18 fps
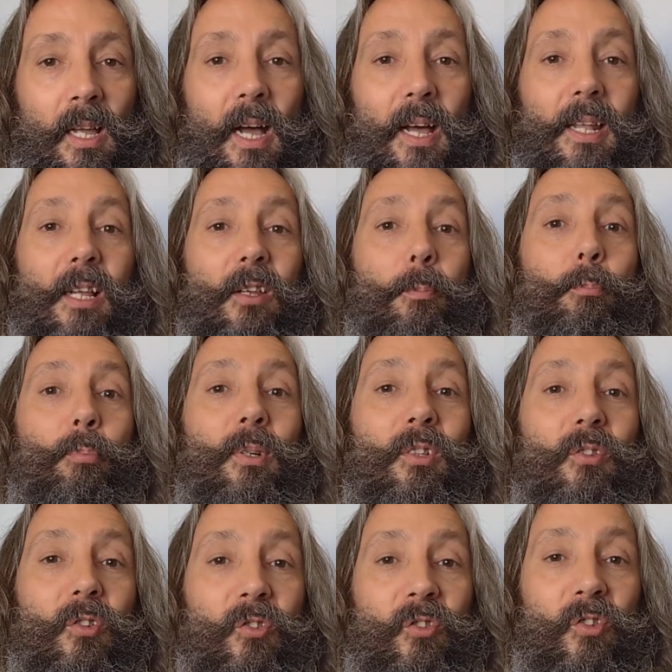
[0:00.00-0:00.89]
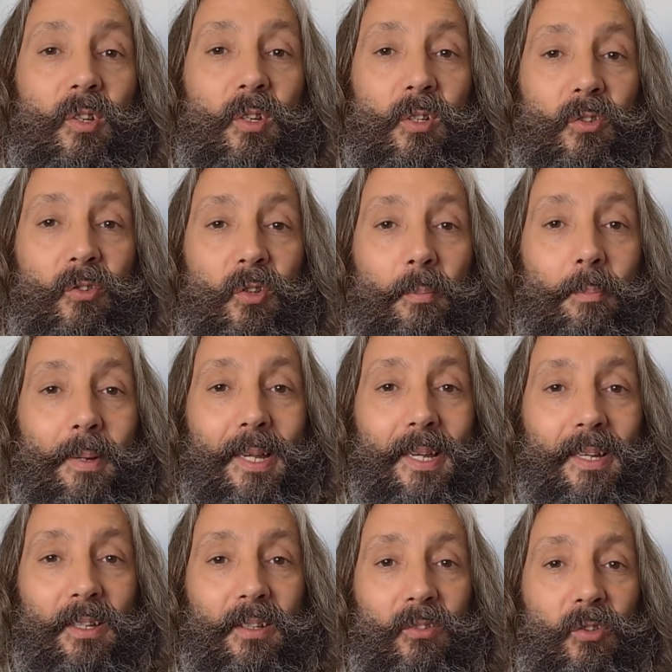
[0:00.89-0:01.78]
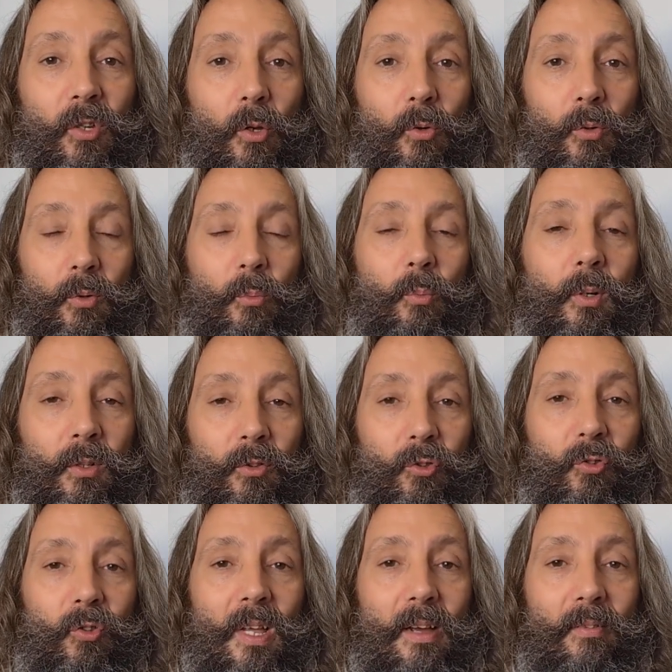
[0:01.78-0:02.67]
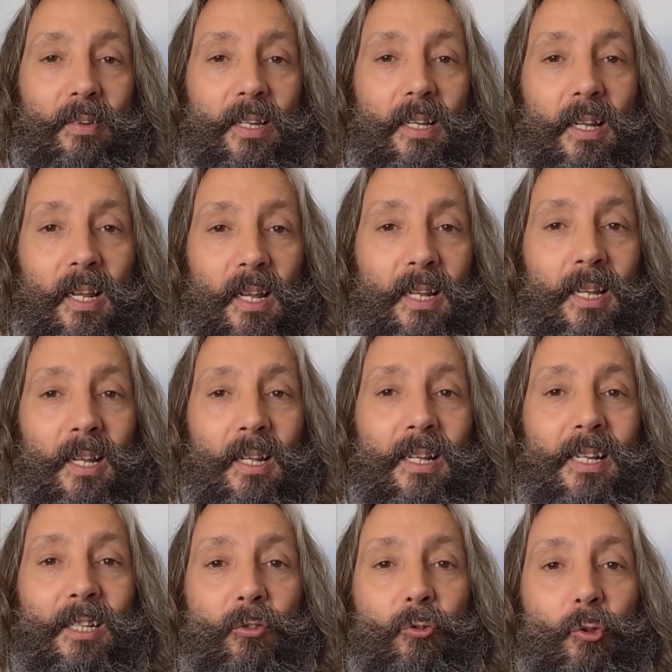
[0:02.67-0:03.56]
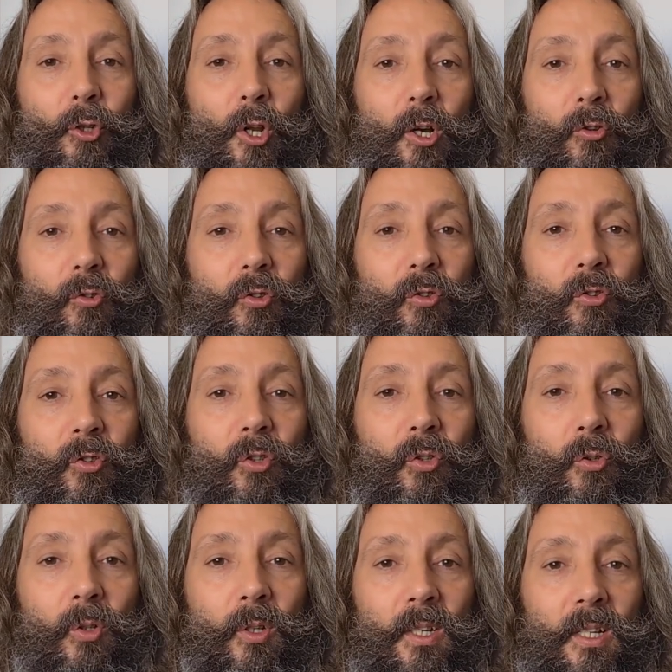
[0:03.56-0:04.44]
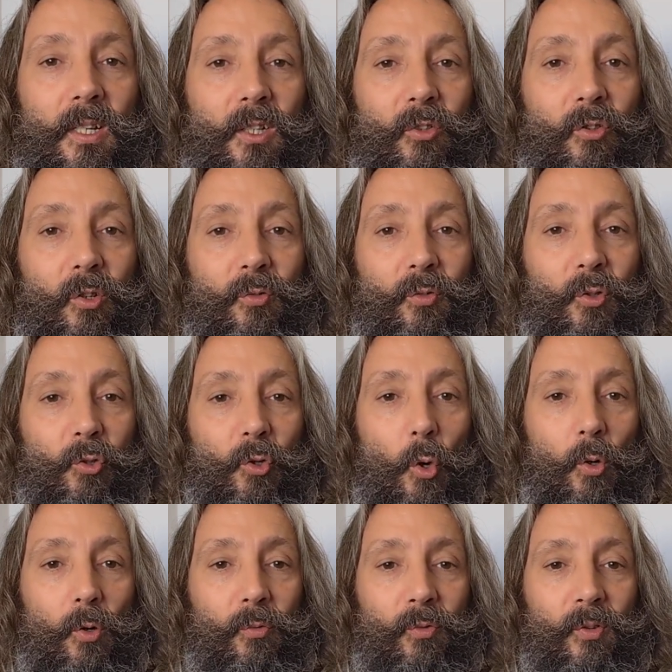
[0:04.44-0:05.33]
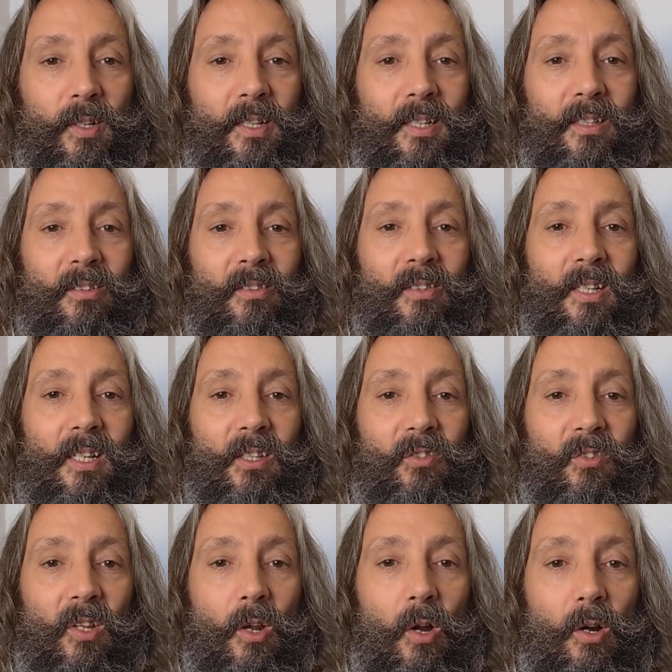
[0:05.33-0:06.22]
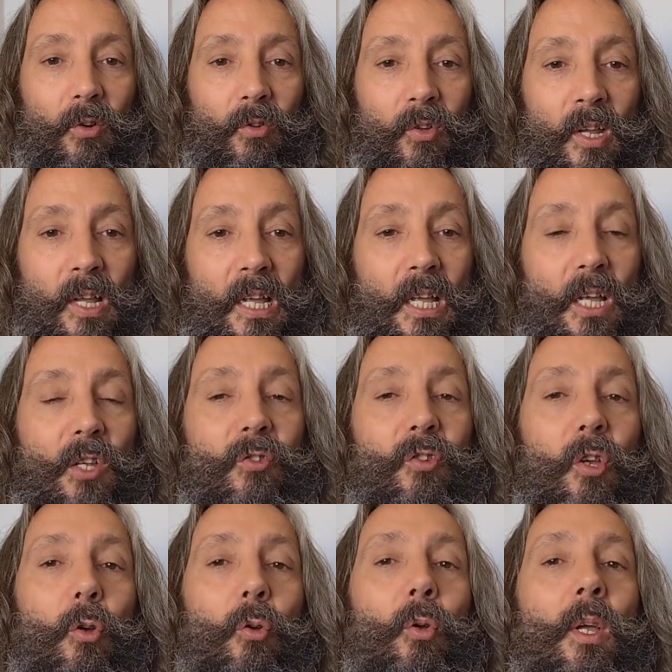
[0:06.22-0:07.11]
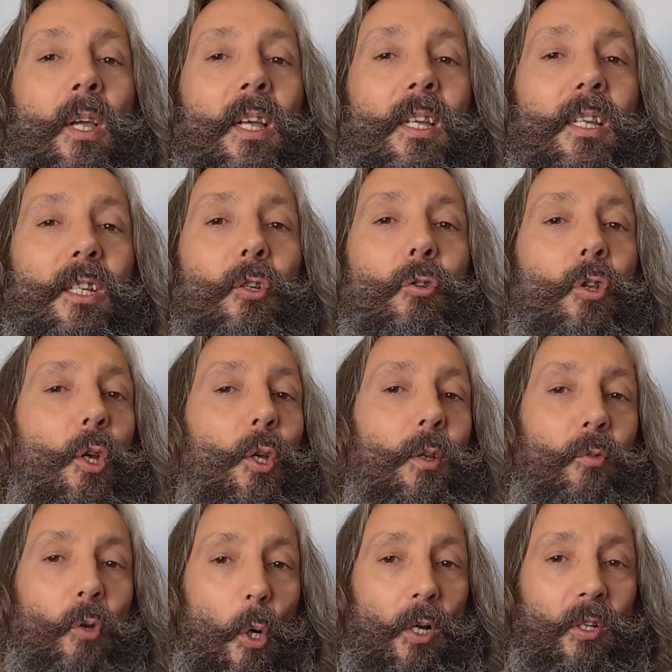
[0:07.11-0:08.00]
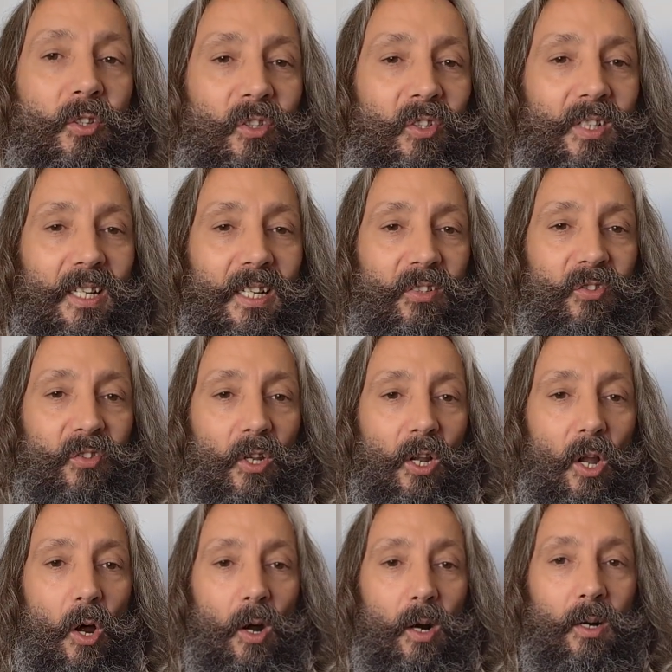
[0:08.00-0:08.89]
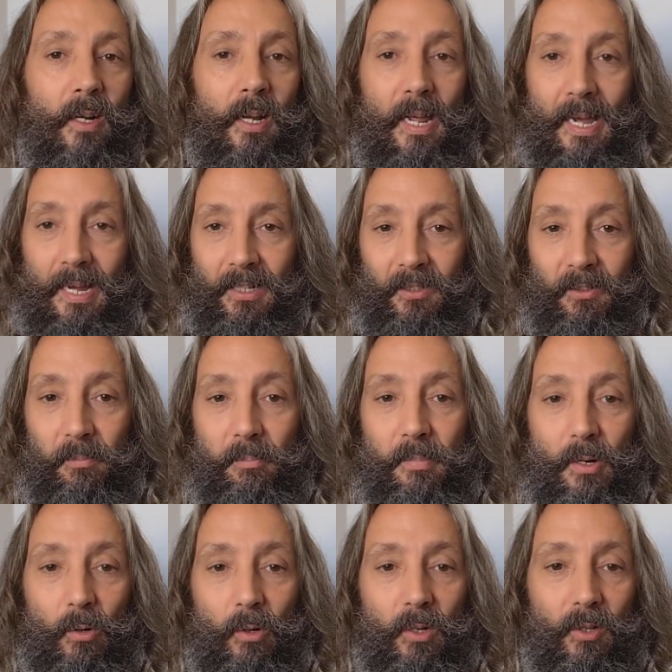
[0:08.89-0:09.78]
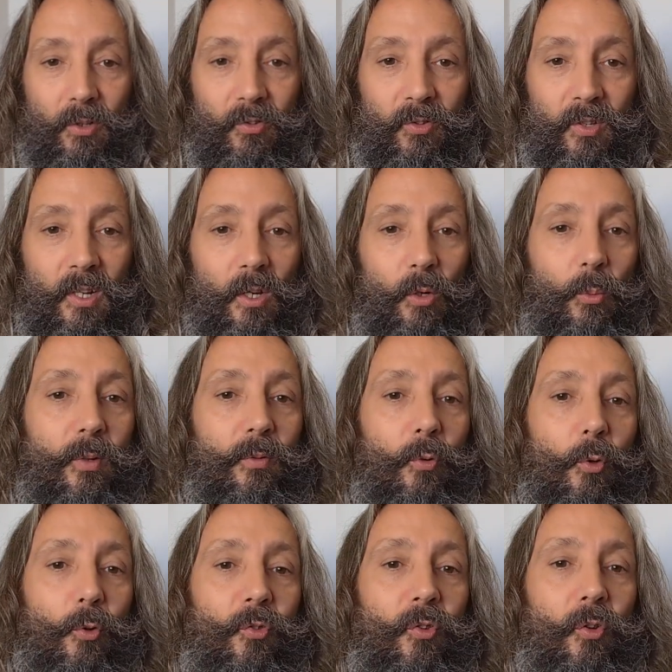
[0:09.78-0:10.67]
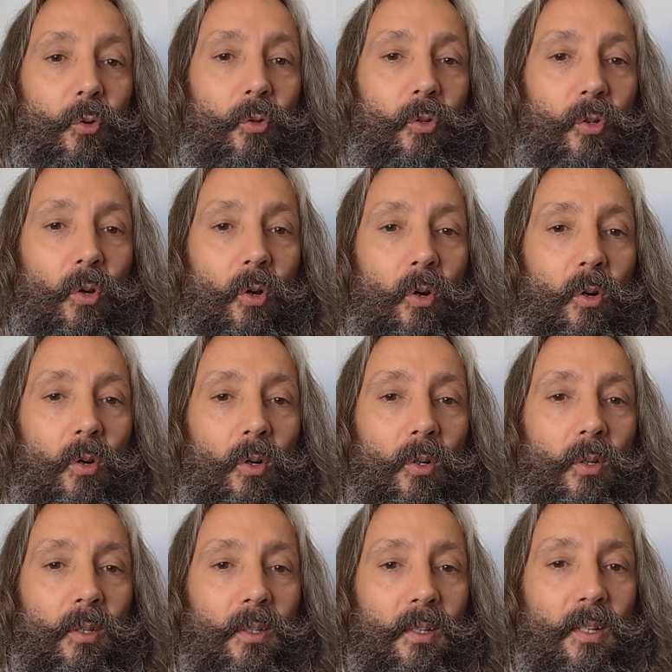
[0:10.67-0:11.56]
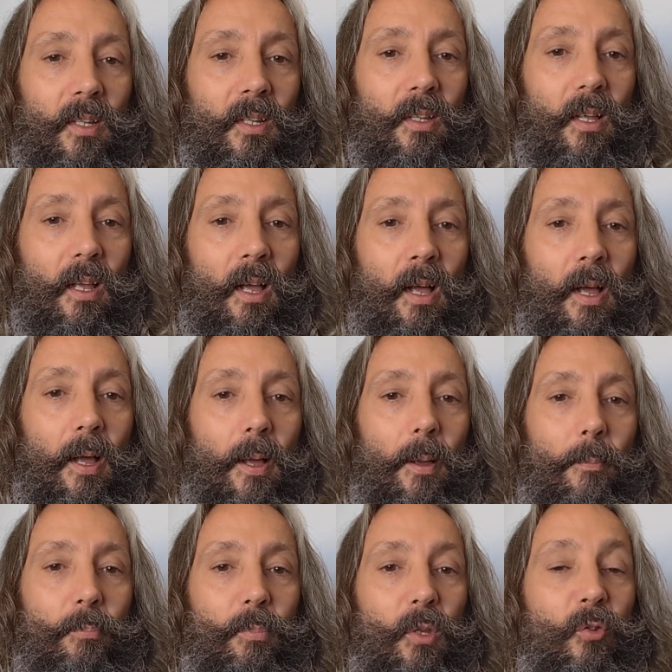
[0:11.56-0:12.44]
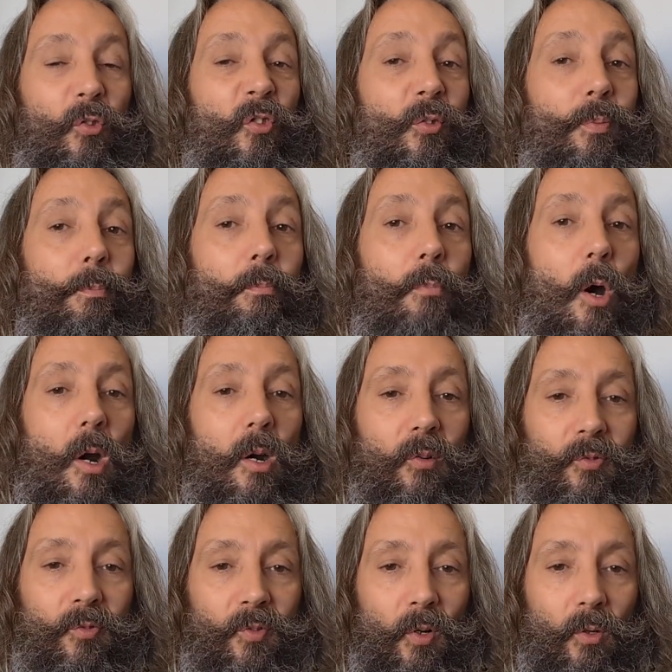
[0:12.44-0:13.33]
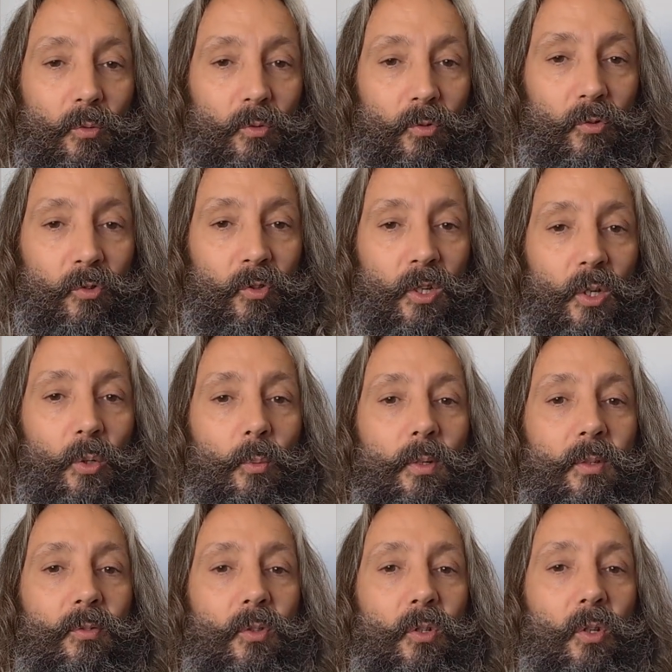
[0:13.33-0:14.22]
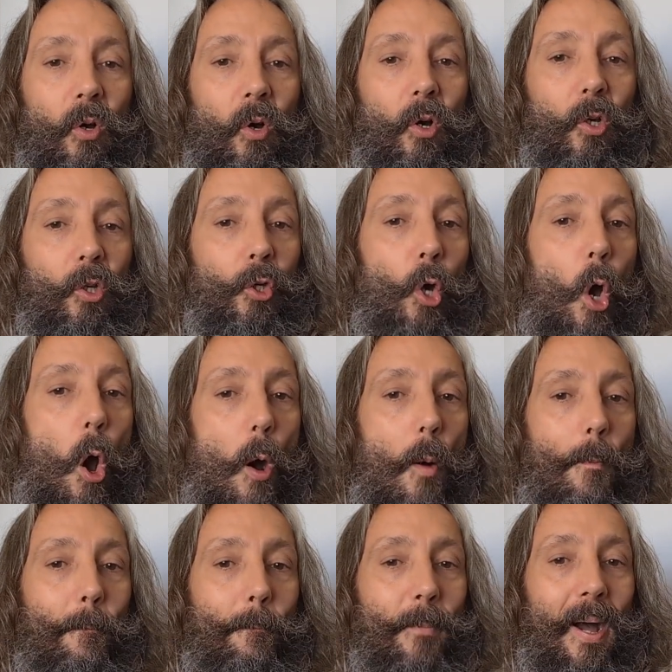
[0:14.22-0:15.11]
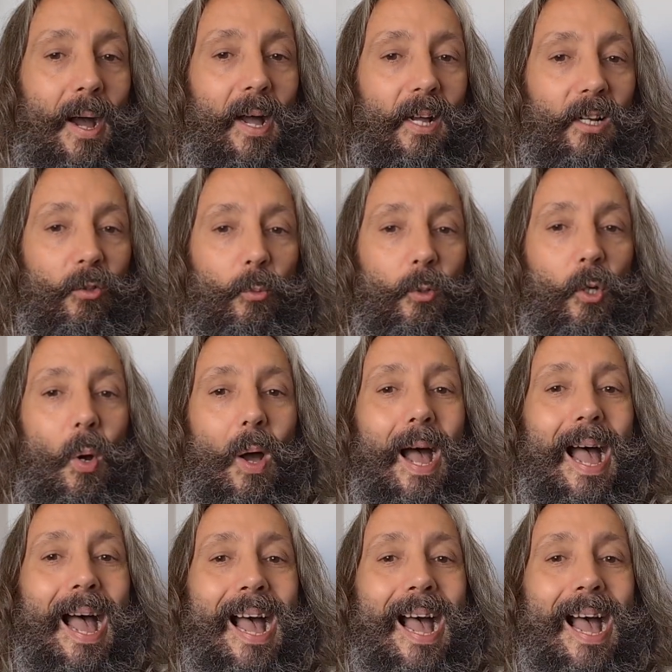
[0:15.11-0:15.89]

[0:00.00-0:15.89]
And that brings us to me. So we're just having a little introduction to photography and DSLRs. So you know you've got a DSLR and mirrorless. We've also got smartphones, we've got compact, we've got